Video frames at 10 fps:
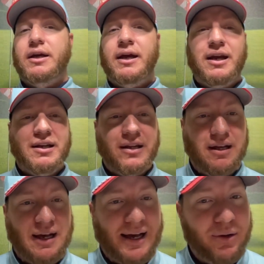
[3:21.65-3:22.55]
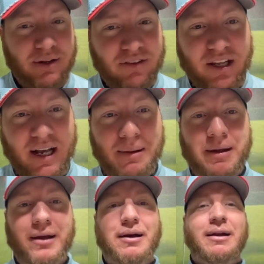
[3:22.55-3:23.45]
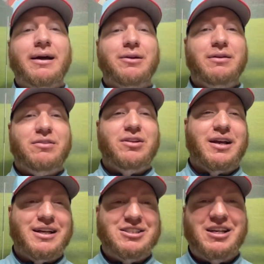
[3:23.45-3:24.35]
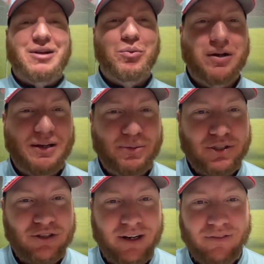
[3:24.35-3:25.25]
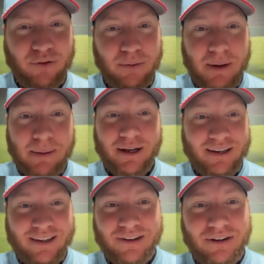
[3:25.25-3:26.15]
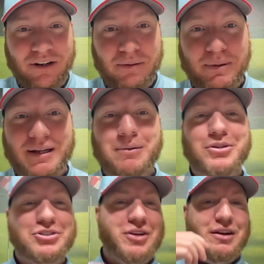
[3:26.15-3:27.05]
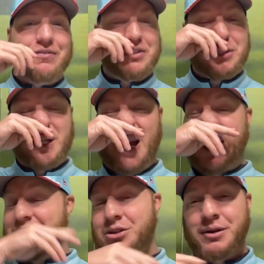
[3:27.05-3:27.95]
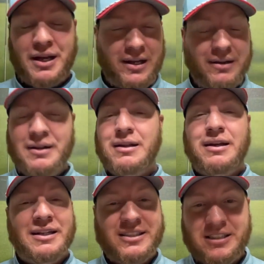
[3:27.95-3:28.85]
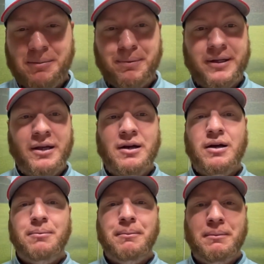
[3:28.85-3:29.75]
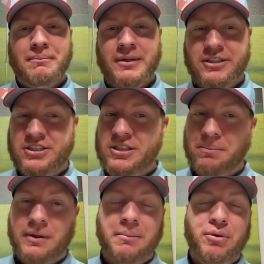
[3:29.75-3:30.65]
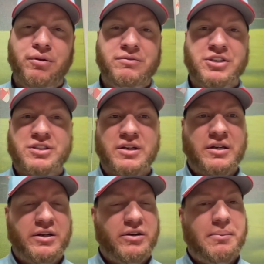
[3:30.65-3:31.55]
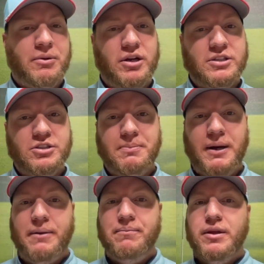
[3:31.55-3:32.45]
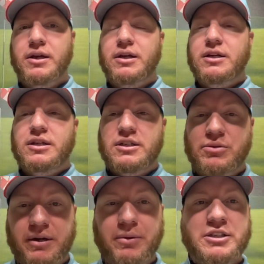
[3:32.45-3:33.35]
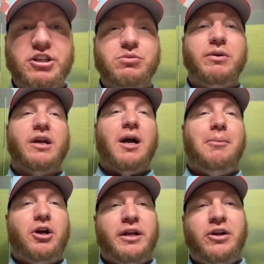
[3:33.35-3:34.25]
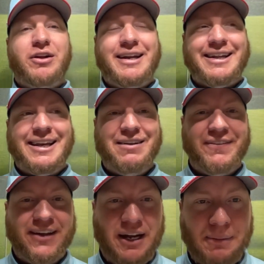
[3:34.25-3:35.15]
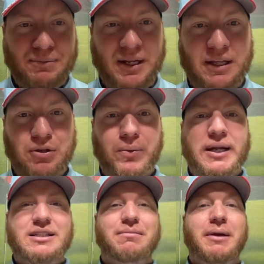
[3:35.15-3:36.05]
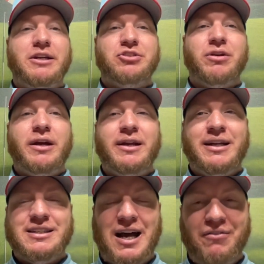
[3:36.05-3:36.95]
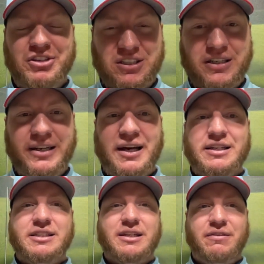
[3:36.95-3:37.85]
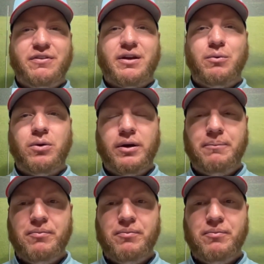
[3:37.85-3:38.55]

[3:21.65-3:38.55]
And I don't even think I said what he was traded for. Maybe I did earlier, but he was traded for just cash. So again, it's simply a move just to clear up a roster spot. So anyways, just wanted to come on here and give an update. The Reds have made a trade. It's obviously not a significant one.